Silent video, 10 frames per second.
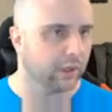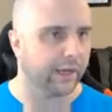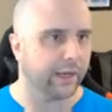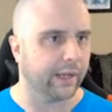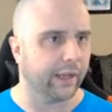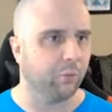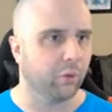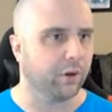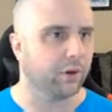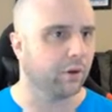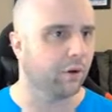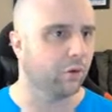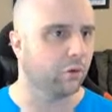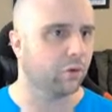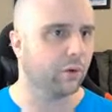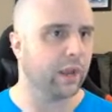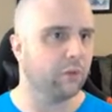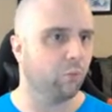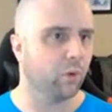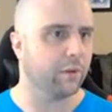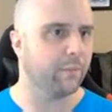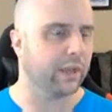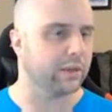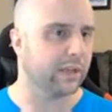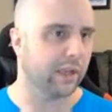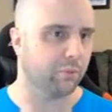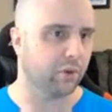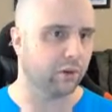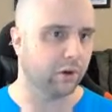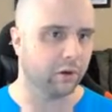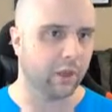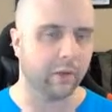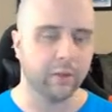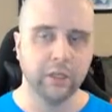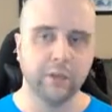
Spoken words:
and we're going to go create, and we're going to make a table. Okay.